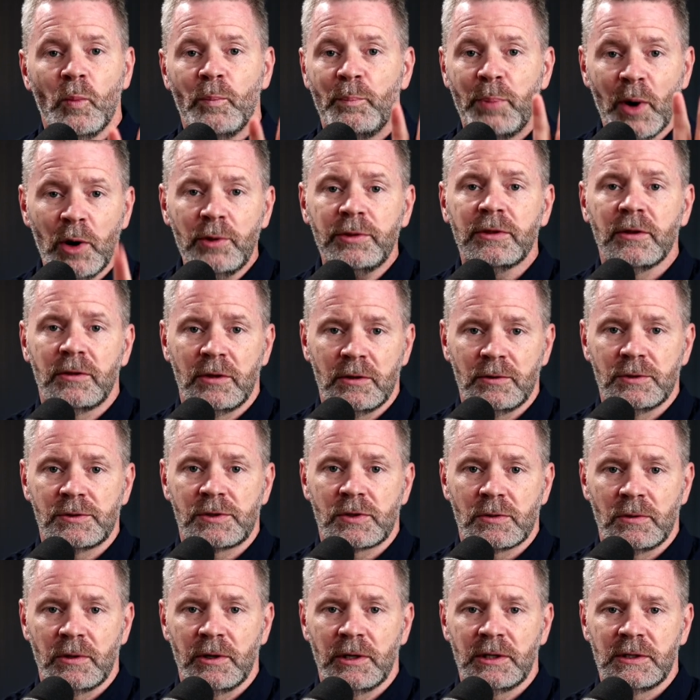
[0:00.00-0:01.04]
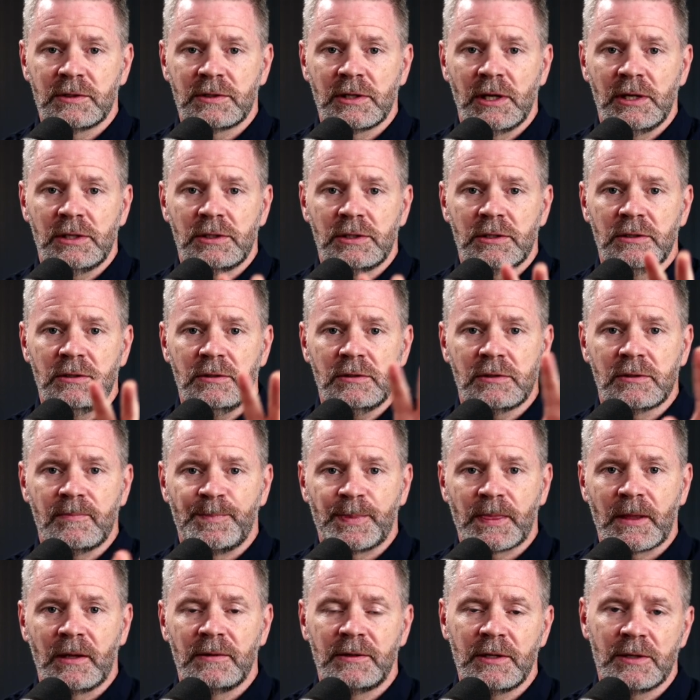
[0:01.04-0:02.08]
both of those organizations,
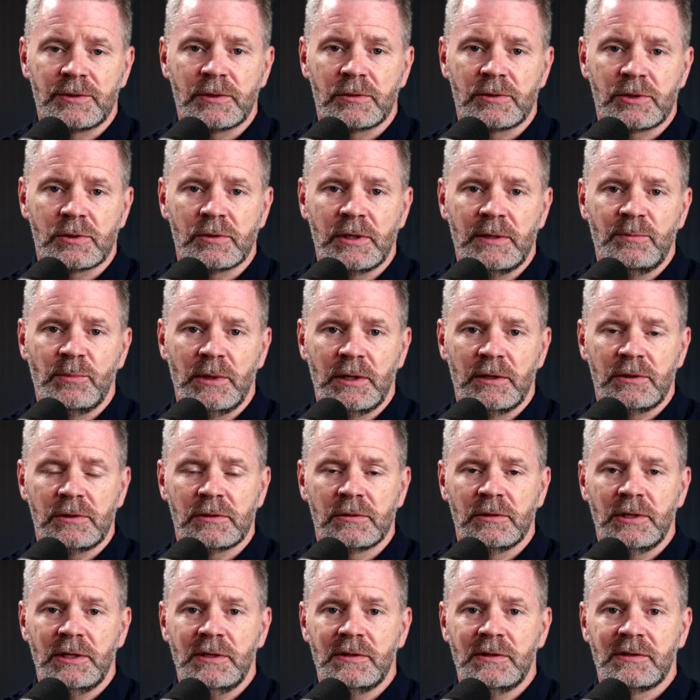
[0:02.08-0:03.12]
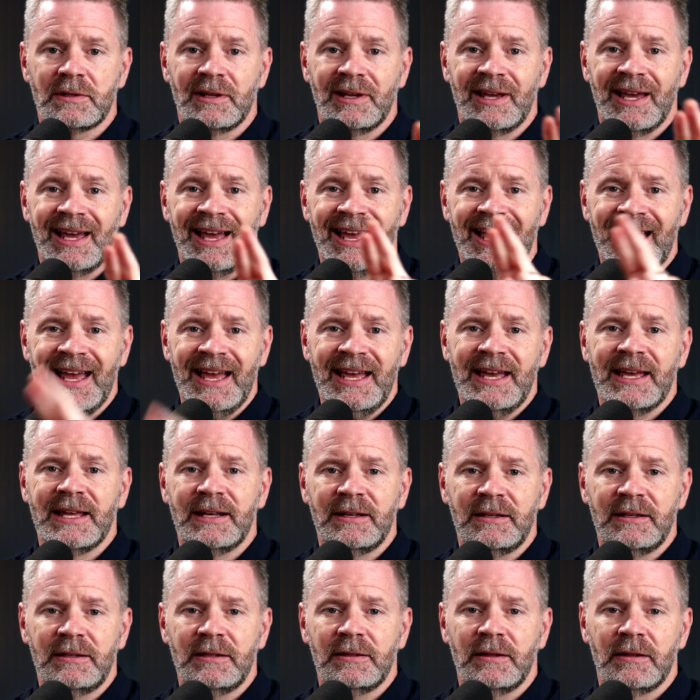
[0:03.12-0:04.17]
Desert Stream Ministries
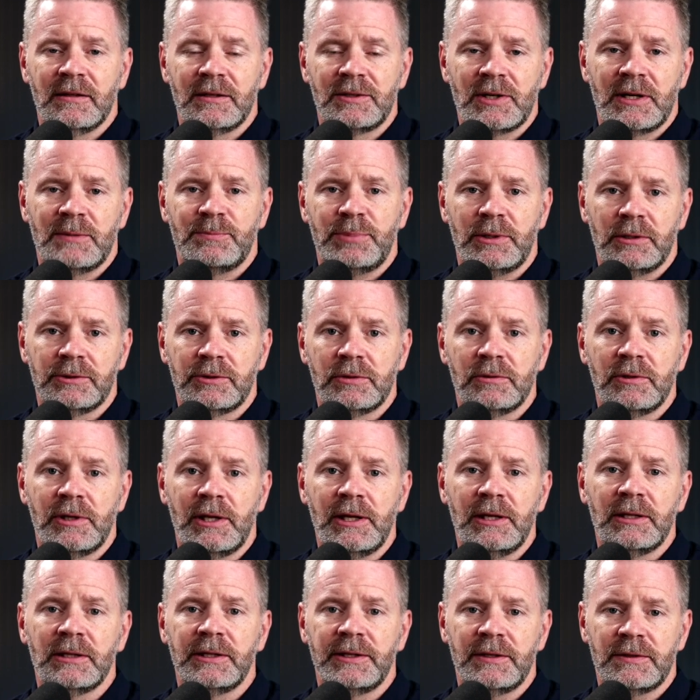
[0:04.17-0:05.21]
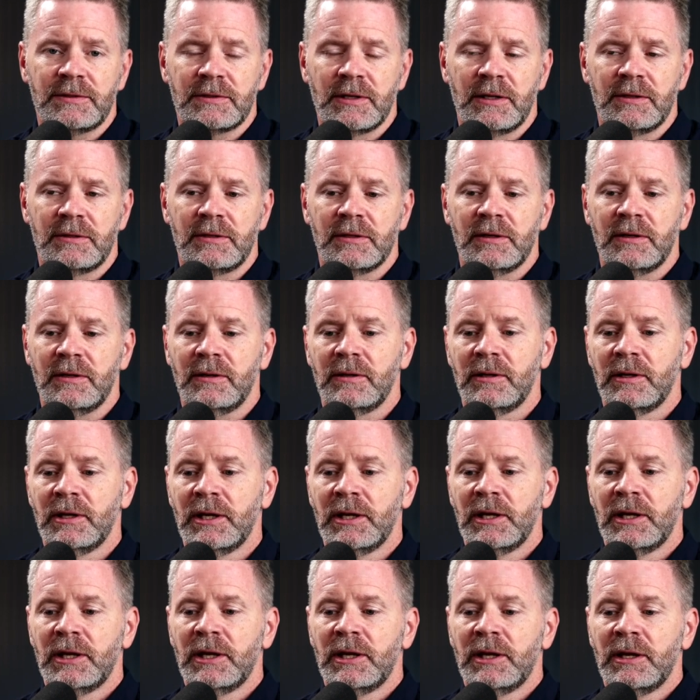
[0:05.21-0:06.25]
and the John Paul II Healing Center,
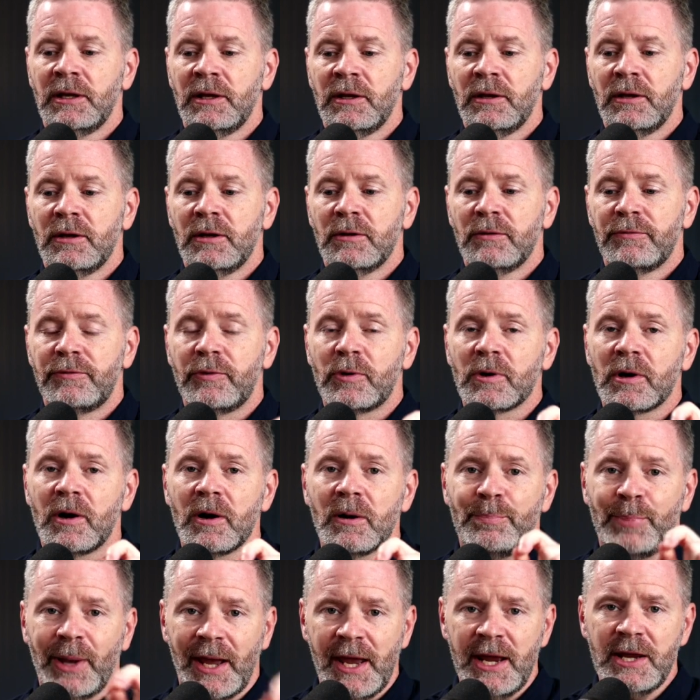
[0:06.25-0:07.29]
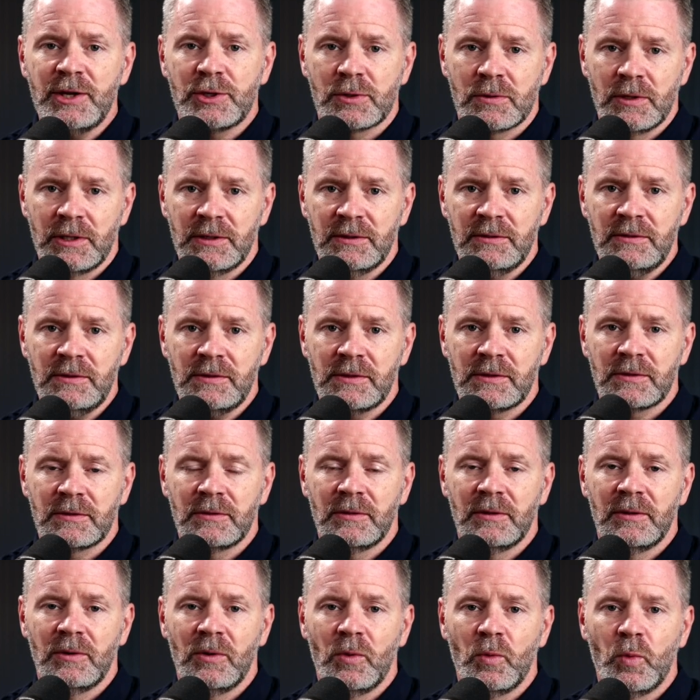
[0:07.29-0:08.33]
for our patrons,
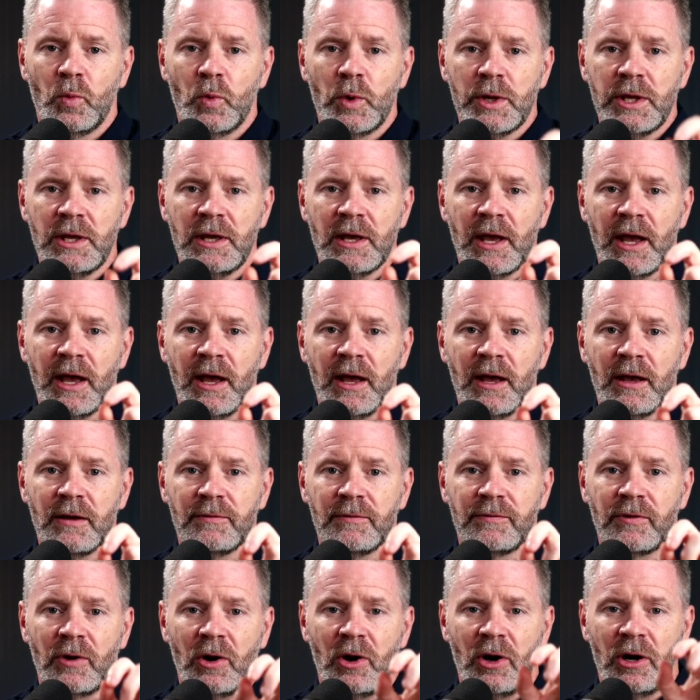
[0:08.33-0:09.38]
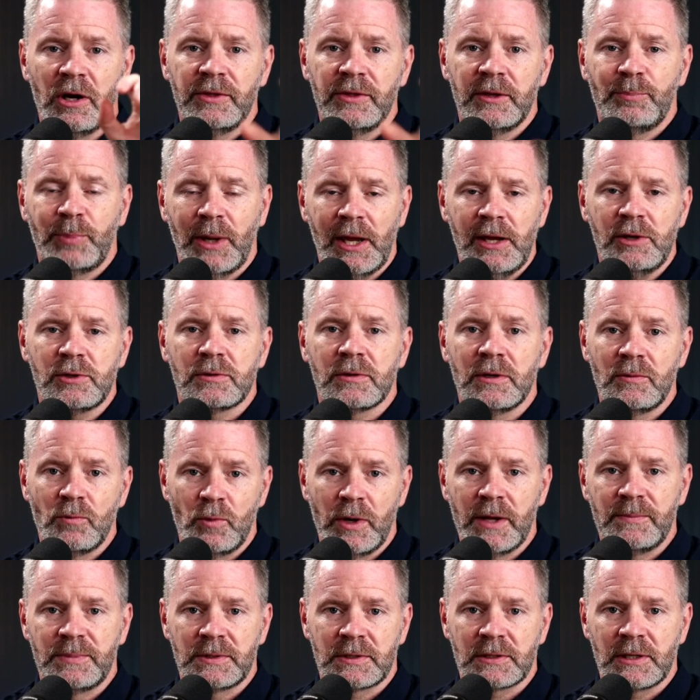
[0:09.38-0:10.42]
we have on the patron
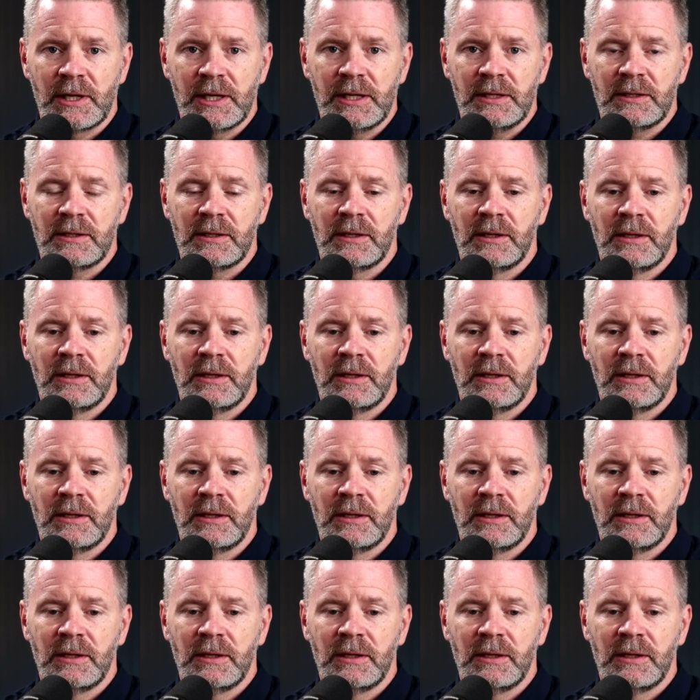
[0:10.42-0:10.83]
website